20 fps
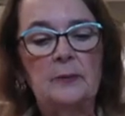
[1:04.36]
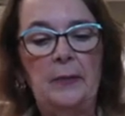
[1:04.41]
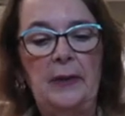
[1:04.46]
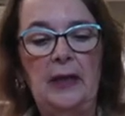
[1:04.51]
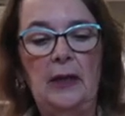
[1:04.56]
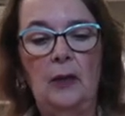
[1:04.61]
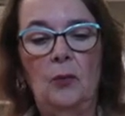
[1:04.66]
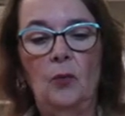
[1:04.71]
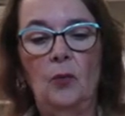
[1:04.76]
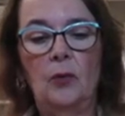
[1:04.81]

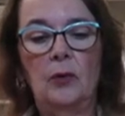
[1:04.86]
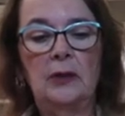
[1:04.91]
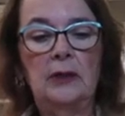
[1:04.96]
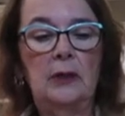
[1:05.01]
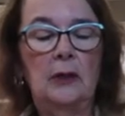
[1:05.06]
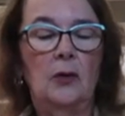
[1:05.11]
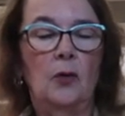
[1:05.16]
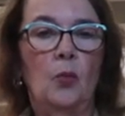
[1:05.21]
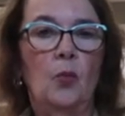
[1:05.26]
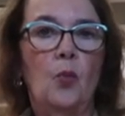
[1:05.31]
me,
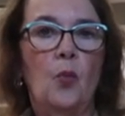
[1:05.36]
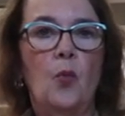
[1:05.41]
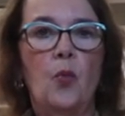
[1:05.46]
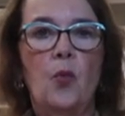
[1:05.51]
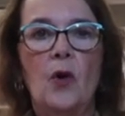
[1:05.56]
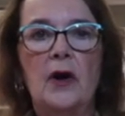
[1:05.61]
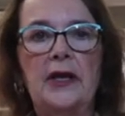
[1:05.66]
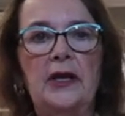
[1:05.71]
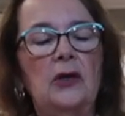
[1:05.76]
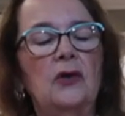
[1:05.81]

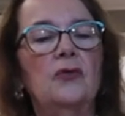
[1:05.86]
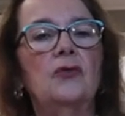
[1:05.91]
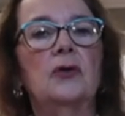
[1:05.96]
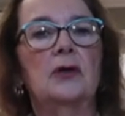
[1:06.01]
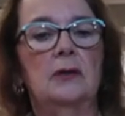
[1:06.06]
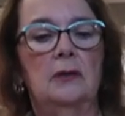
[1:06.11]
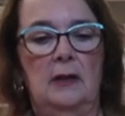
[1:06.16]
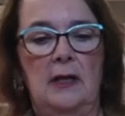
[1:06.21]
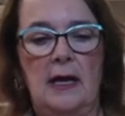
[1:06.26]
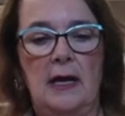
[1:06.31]
what do you
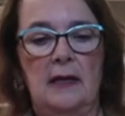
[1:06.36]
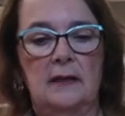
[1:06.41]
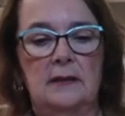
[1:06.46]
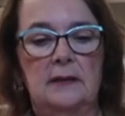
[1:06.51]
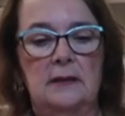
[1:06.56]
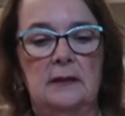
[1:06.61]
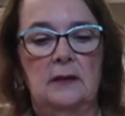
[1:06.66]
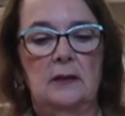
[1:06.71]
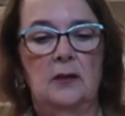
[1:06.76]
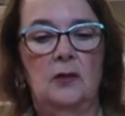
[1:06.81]
collect?
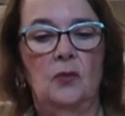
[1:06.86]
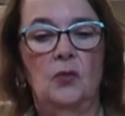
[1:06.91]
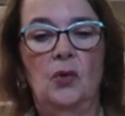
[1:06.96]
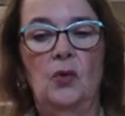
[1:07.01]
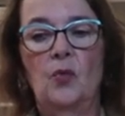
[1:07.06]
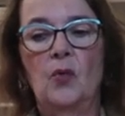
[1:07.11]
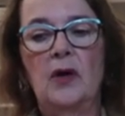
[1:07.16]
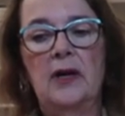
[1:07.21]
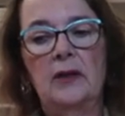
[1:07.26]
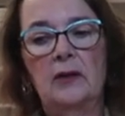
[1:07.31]
Well,
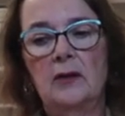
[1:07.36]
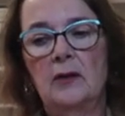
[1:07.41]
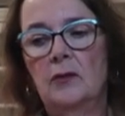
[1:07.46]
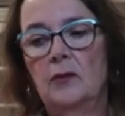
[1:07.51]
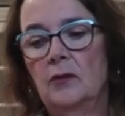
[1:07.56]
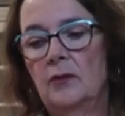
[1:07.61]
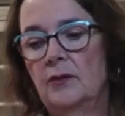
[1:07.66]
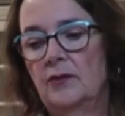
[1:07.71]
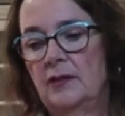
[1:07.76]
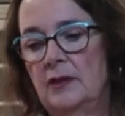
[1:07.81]
one of
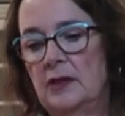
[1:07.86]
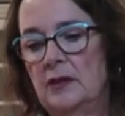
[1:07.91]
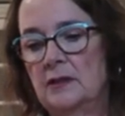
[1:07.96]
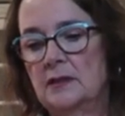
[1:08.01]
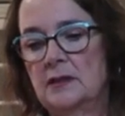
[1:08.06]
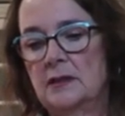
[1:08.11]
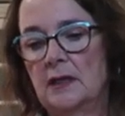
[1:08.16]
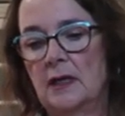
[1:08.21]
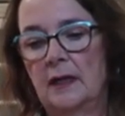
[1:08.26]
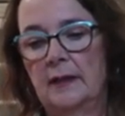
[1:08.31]
the
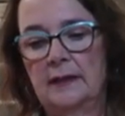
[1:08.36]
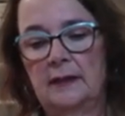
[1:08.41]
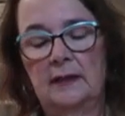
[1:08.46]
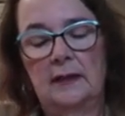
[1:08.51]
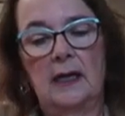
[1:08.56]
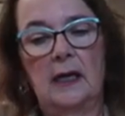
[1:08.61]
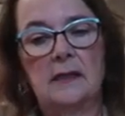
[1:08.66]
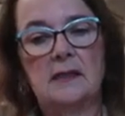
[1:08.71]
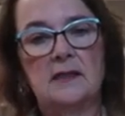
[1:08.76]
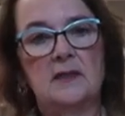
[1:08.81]
things that I
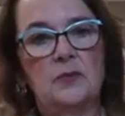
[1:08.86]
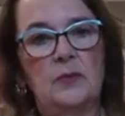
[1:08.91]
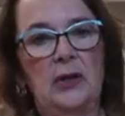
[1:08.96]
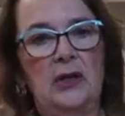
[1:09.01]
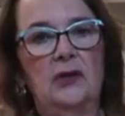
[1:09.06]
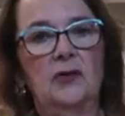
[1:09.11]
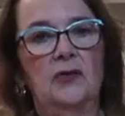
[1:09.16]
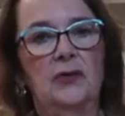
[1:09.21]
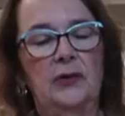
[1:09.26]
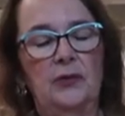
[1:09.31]
collect is
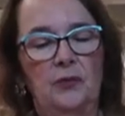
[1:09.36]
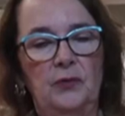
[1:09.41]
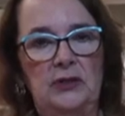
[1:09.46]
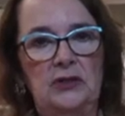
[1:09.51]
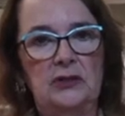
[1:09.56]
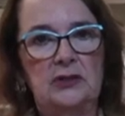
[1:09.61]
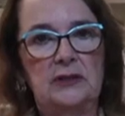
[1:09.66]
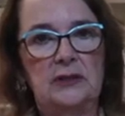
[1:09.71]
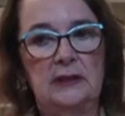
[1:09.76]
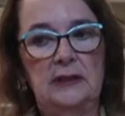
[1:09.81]
Butler
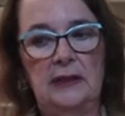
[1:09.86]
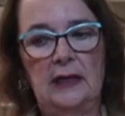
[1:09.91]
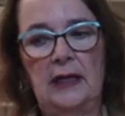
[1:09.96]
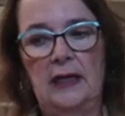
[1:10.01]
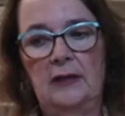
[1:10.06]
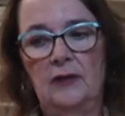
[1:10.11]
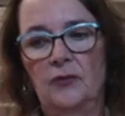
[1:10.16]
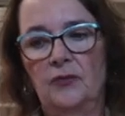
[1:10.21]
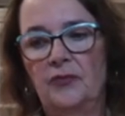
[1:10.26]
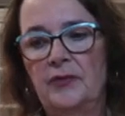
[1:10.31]
Wilson.
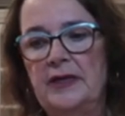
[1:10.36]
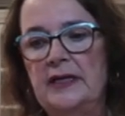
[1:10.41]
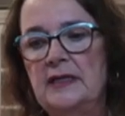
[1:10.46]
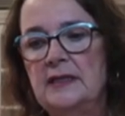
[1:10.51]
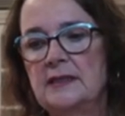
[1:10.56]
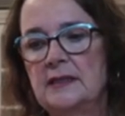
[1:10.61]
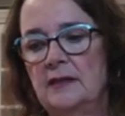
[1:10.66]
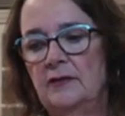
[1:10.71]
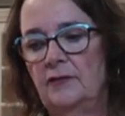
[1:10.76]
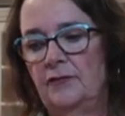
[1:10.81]
And the
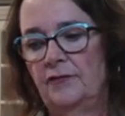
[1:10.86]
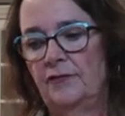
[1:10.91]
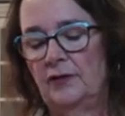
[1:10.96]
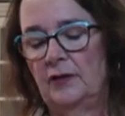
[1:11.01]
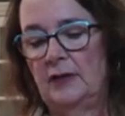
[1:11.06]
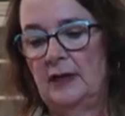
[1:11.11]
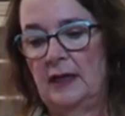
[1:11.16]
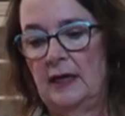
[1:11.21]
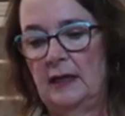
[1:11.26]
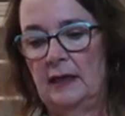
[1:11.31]
reason for
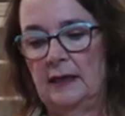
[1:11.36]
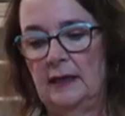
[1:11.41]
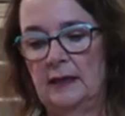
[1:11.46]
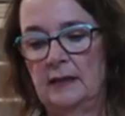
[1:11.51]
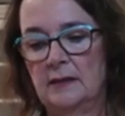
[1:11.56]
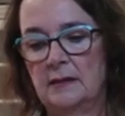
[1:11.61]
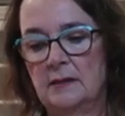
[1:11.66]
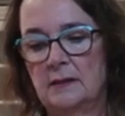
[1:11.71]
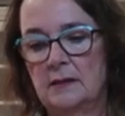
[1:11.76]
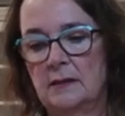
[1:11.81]
that
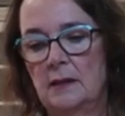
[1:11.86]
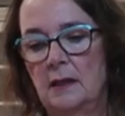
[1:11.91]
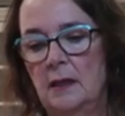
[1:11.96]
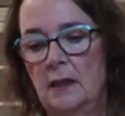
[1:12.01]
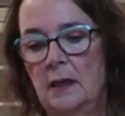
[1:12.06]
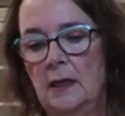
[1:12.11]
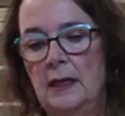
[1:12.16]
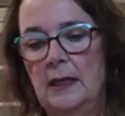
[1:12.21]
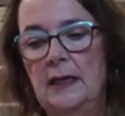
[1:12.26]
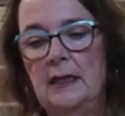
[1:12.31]
is
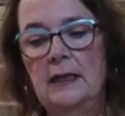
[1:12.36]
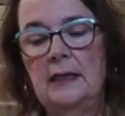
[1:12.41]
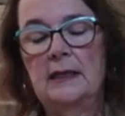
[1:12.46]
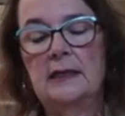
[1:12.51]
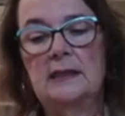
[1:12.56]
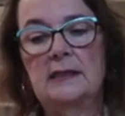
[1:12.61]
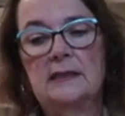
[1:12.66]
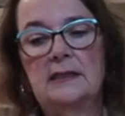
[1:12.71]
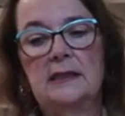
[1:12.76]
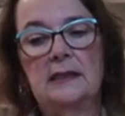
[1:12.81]

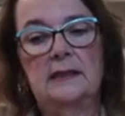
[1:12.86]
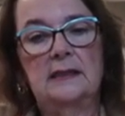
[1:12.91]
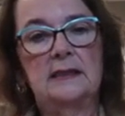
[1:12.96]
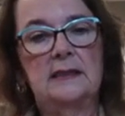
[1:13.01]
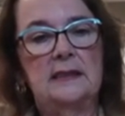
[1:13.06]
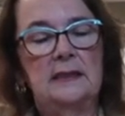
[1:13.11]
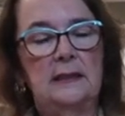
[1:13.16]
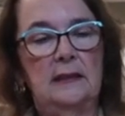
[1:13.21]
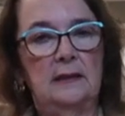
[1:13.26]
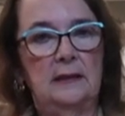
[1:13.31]
it's
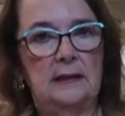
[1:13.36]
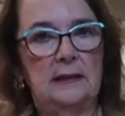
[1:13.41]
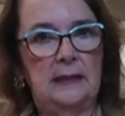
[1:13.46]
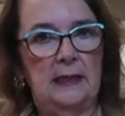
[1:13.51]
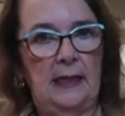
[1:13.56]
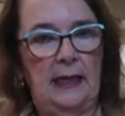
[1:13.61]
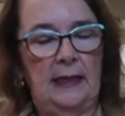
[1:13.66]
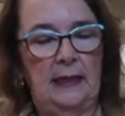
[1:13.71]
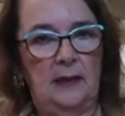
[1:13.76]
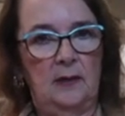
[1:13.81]
still
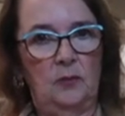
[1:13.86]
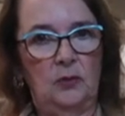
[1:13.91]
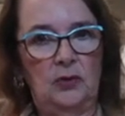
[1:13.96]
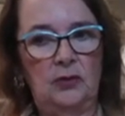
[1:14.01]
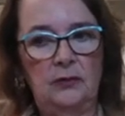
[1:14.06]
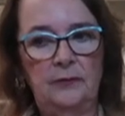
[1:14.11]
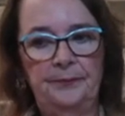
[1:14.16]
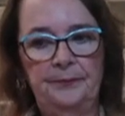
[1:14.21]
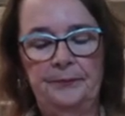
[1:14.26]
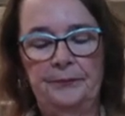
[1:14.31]

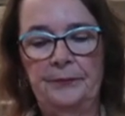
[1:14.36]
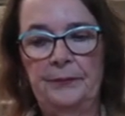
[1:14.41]
attainable.